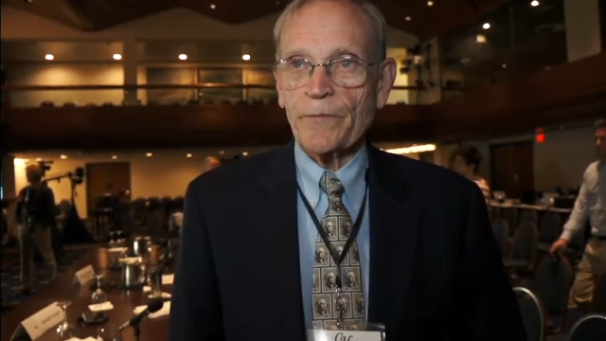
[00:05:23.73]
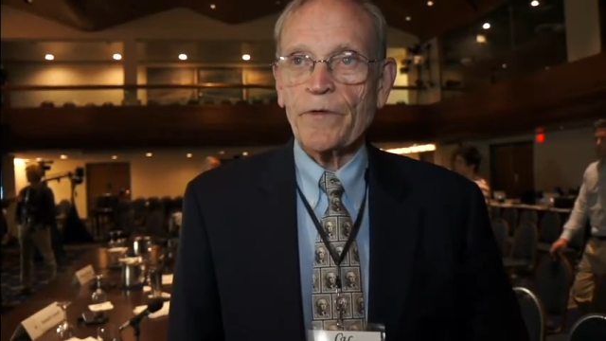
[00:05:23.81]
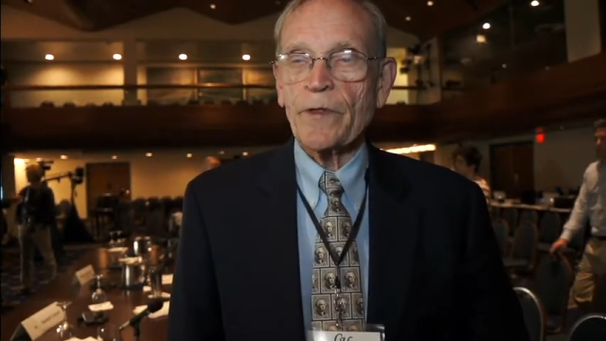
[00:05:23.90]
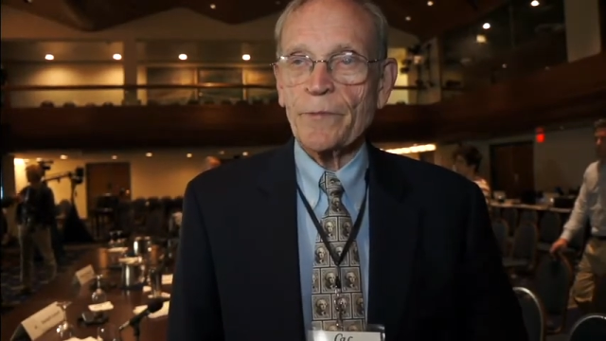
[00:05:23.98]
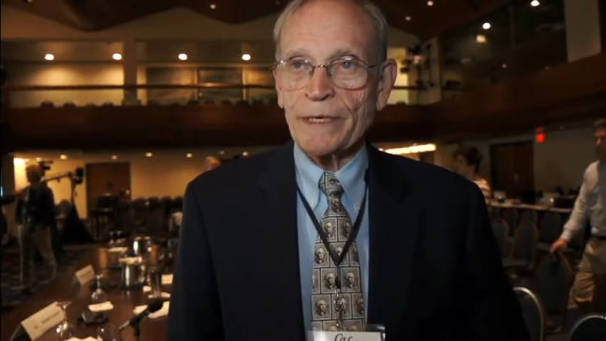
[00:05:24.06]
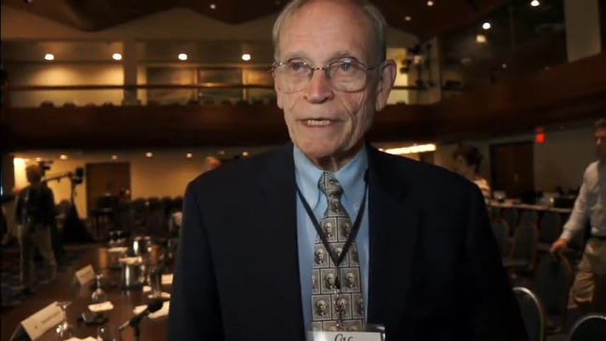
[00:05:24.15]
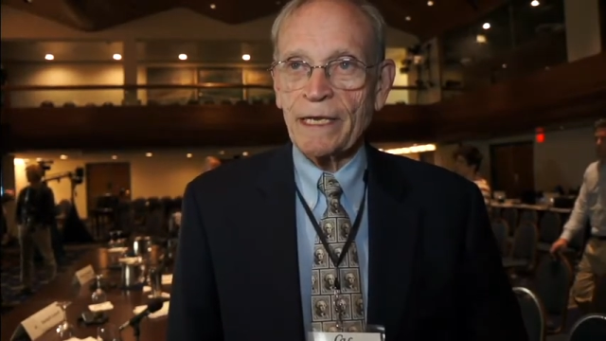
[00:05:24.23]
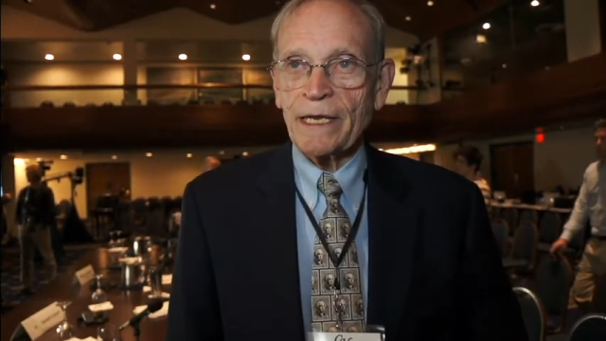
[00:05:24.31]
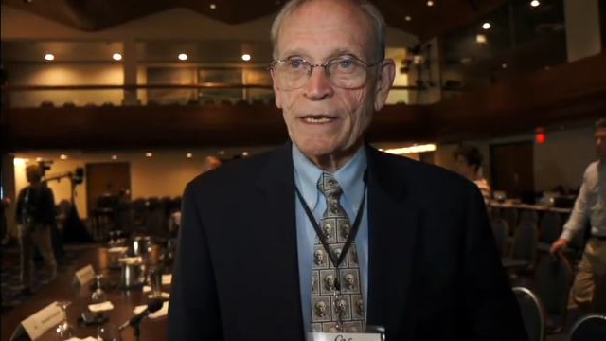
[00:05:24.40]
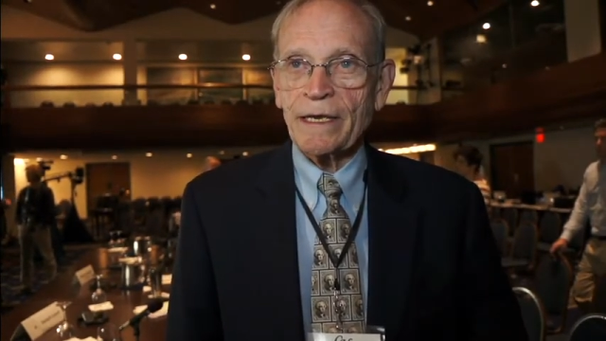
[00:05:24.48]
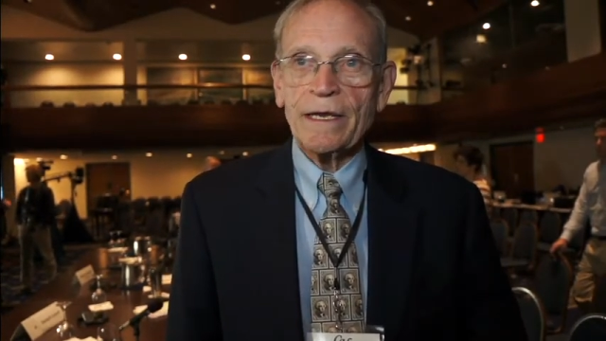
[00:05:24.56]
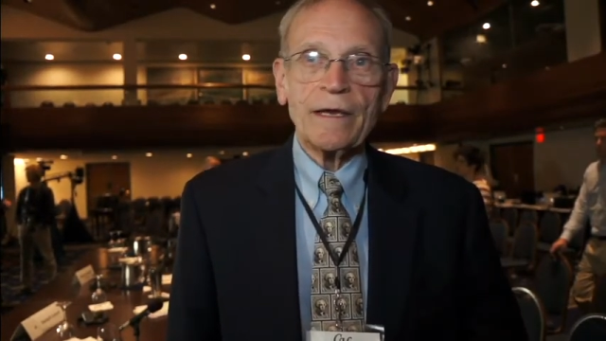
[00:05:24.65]
the
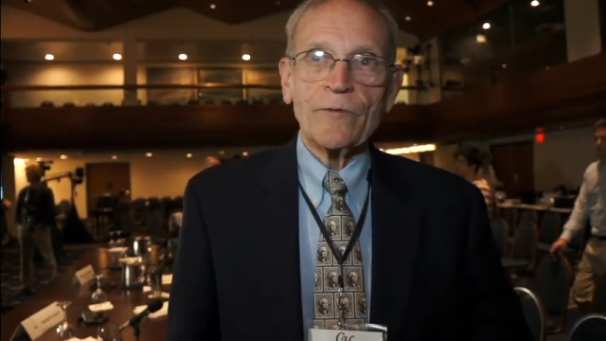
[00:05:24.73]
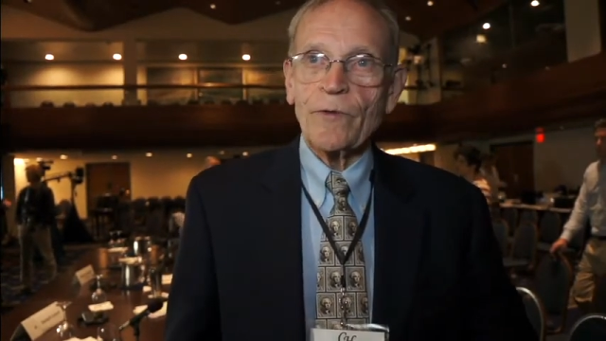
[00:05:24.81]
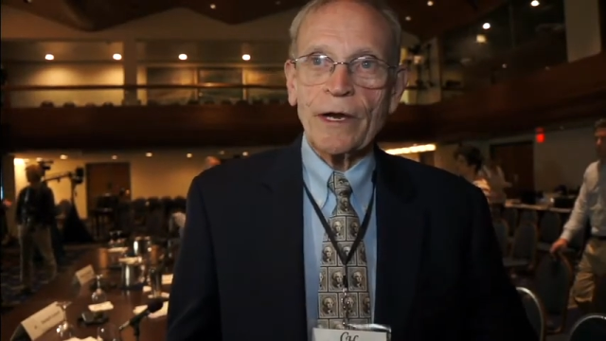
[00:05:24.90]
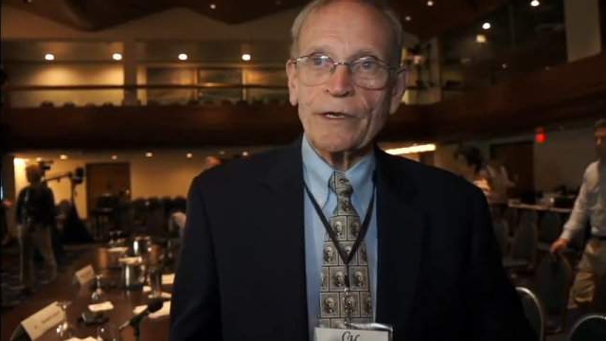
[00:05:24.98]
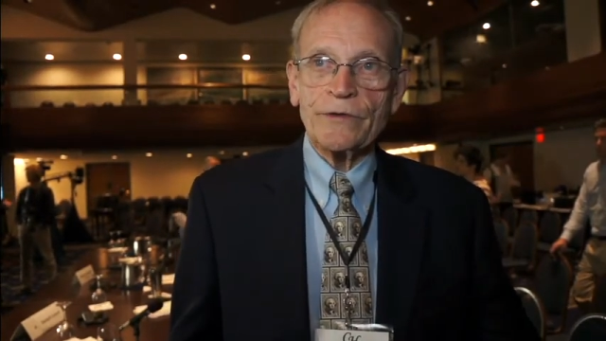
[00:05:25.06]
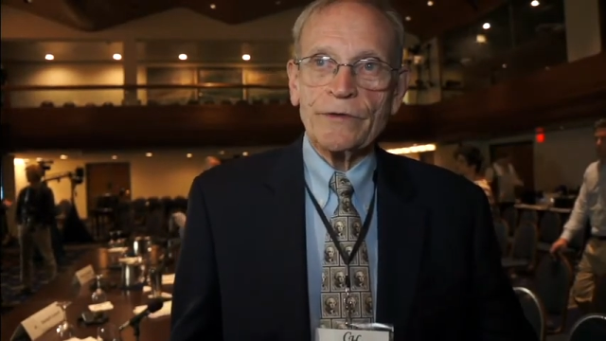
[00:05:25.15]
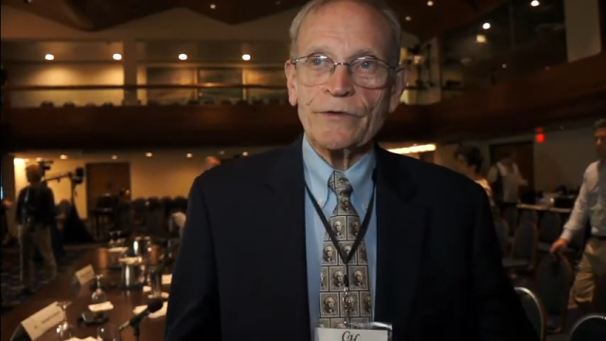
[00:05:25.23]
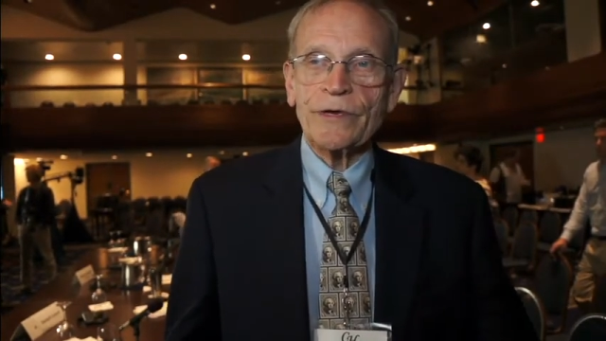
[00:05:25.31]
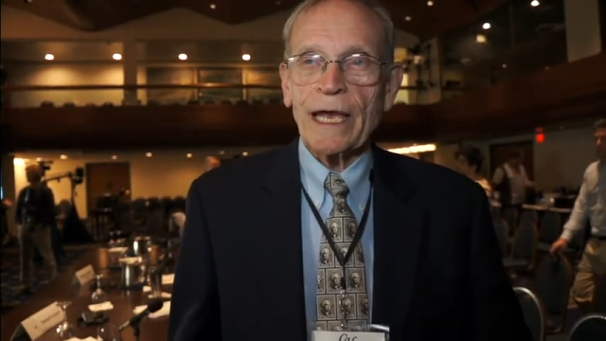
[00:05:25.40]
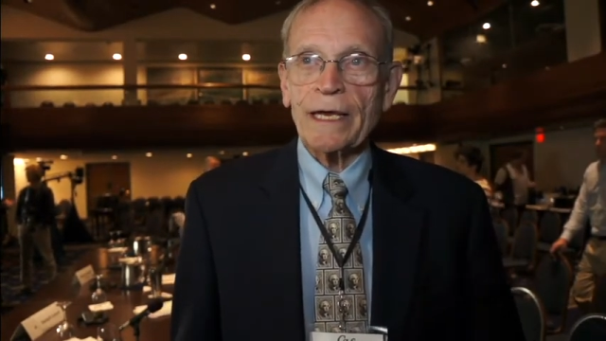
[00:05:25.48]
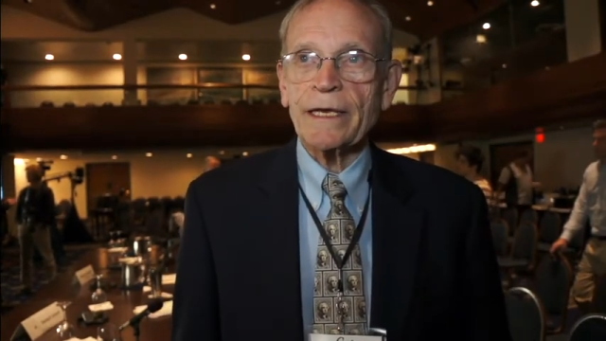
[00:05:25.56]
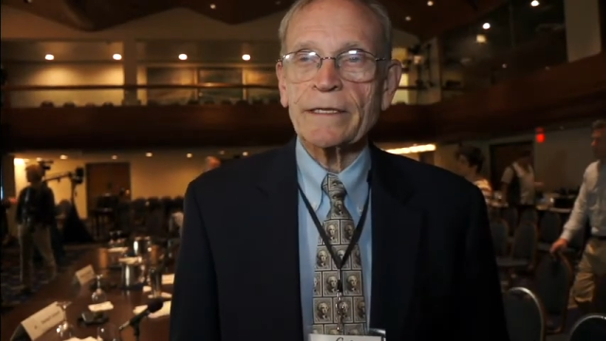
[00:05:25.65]
beginning, why, you
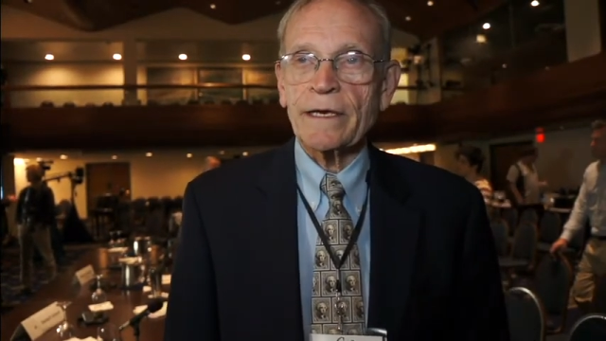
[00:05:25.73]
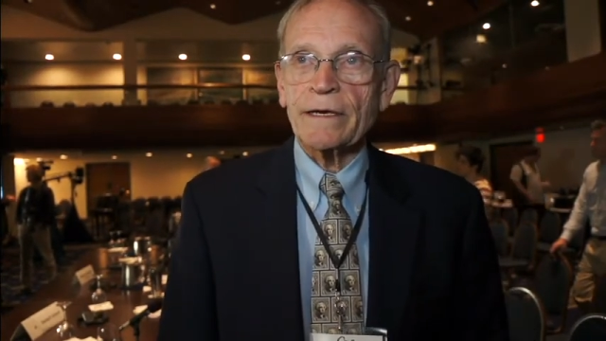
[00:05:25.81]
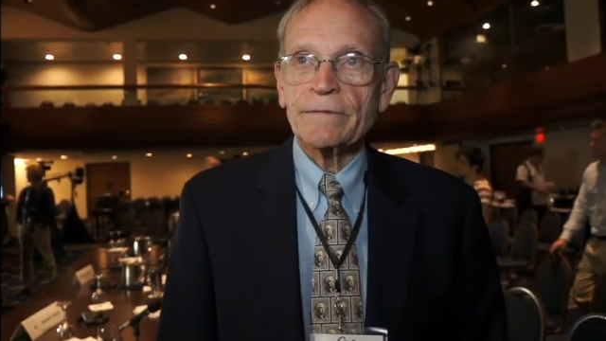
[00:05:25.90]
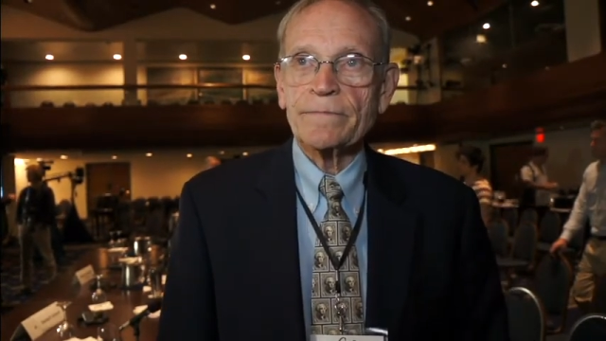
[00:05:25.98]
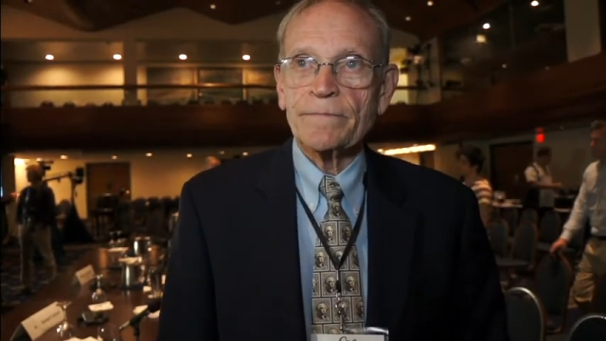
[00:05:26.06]
can't get there.